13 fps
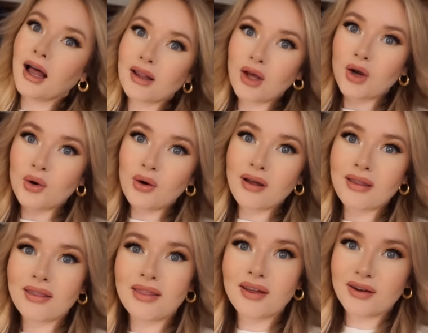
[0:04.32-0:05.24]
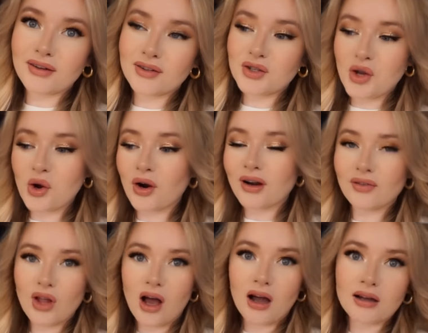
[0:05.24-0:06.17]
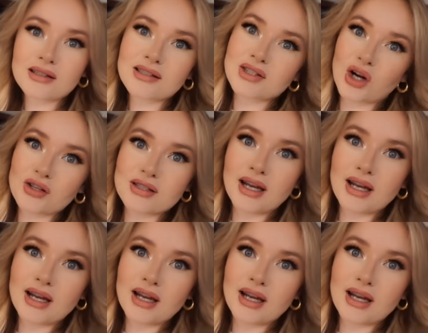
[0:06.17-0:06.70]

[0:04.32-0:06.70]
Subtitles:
Hello, the New York vlog starts